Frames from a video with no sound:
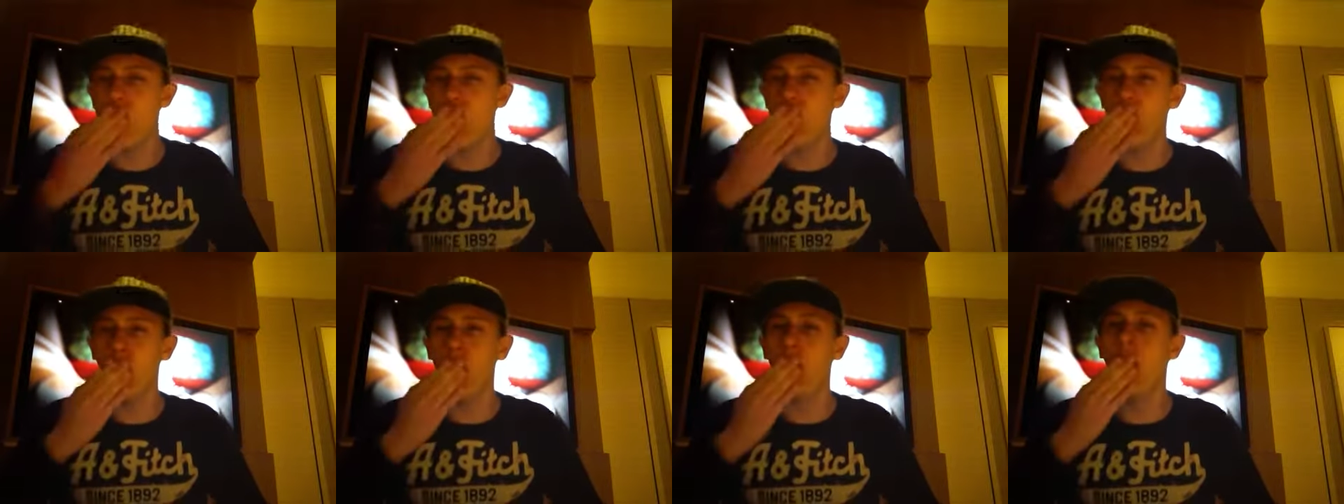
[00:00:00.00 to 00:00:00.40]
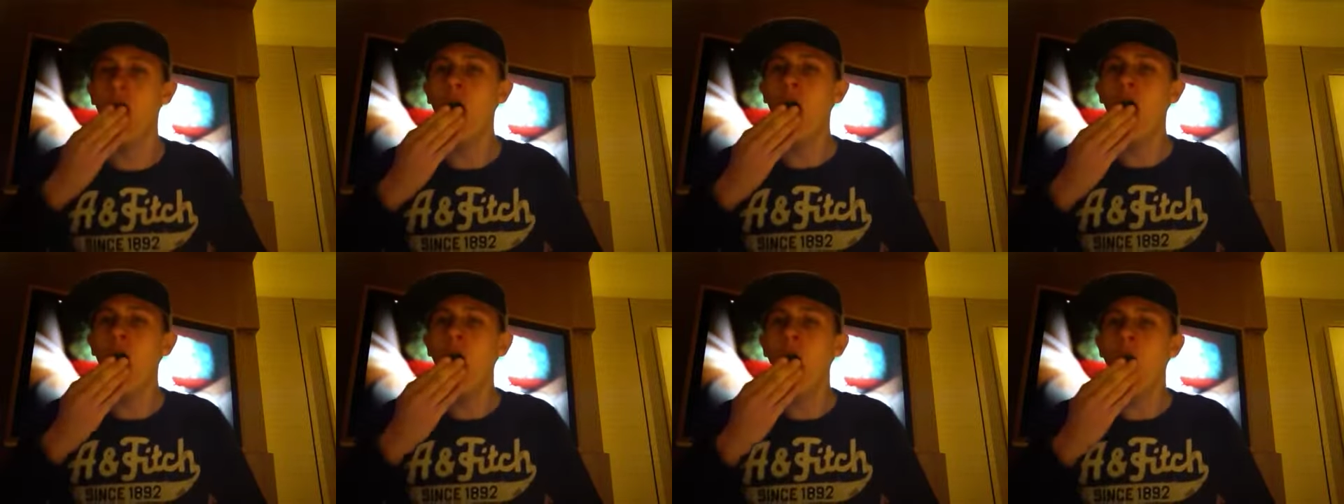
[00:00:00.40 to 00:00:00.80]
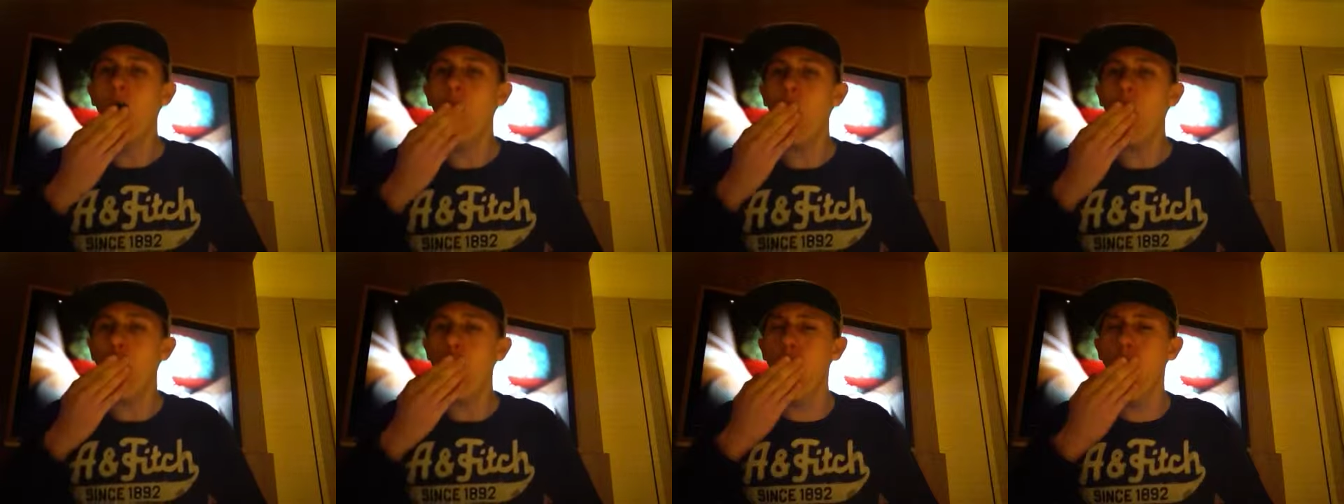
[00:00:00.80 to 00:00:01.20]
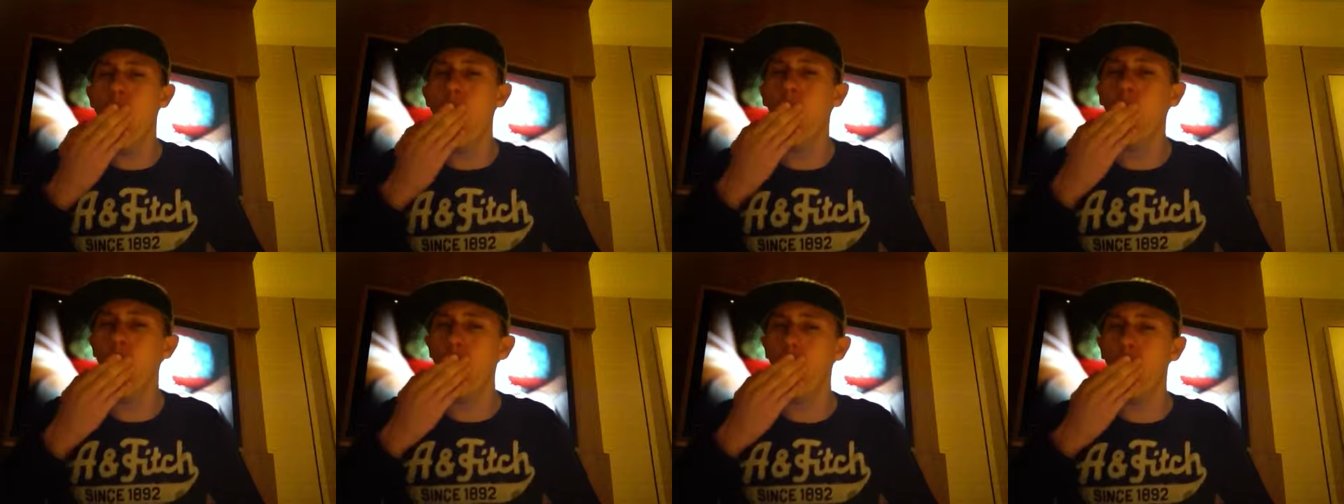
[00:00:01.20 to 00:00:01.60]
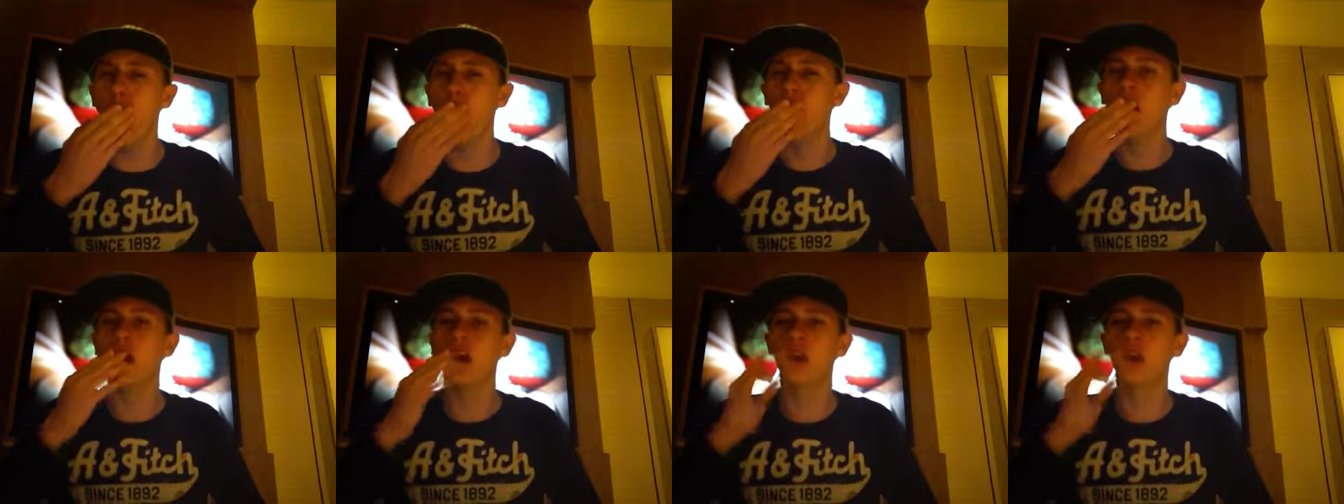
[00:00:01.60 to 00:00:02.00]
I'm
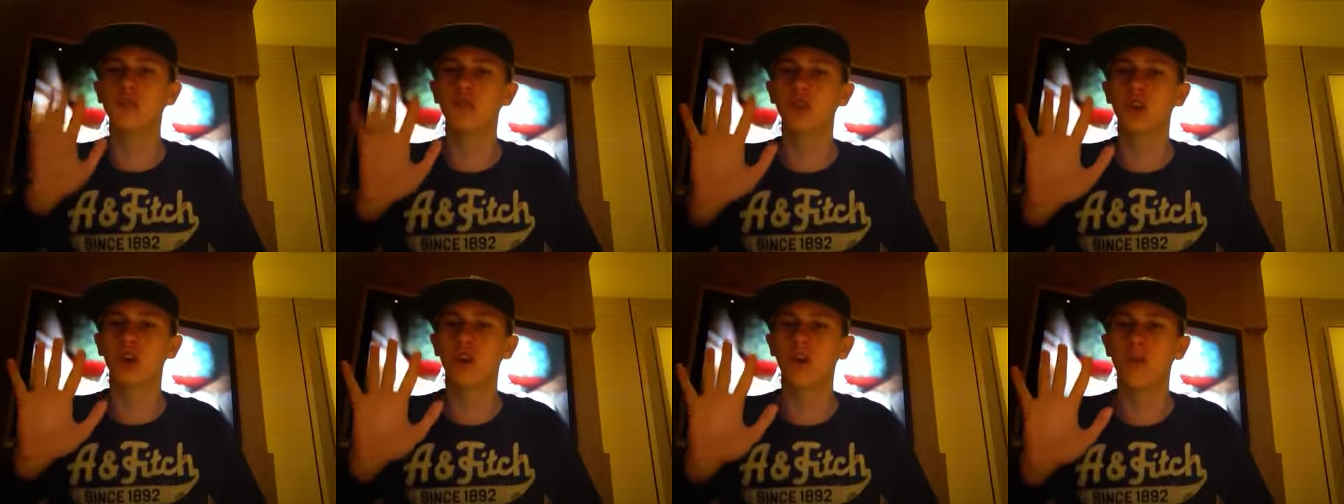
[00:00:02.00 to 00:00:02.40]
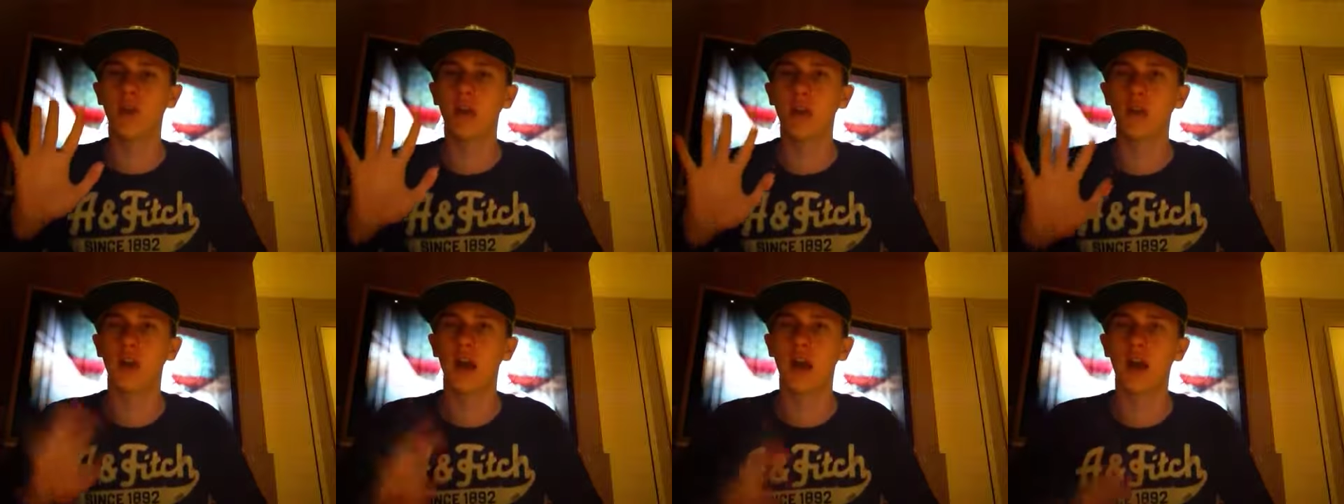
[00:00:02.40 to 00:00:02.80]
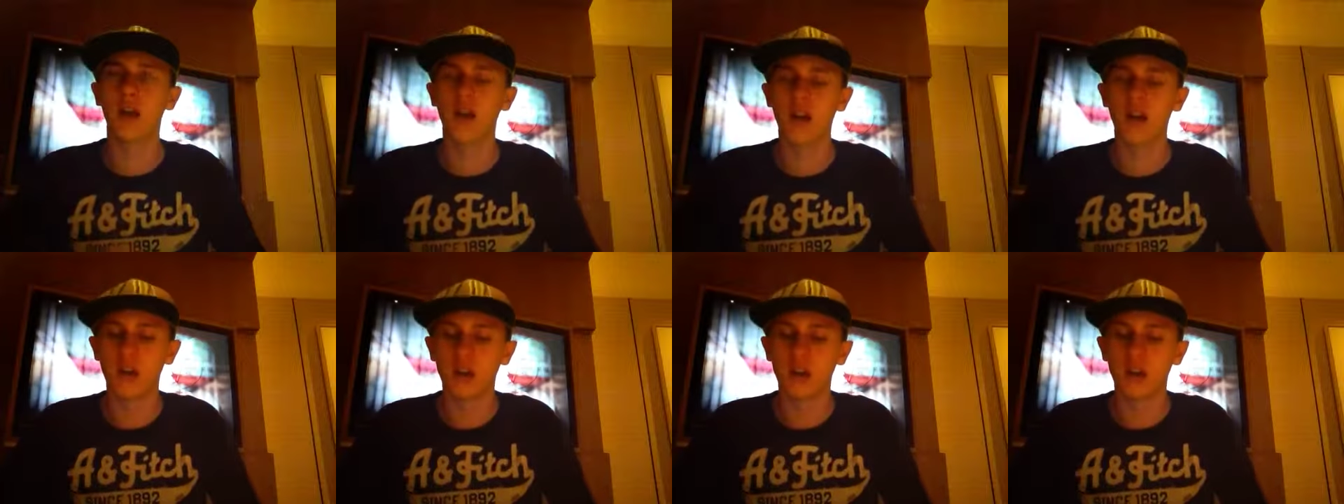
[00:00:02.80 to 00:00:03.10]
sorry about that.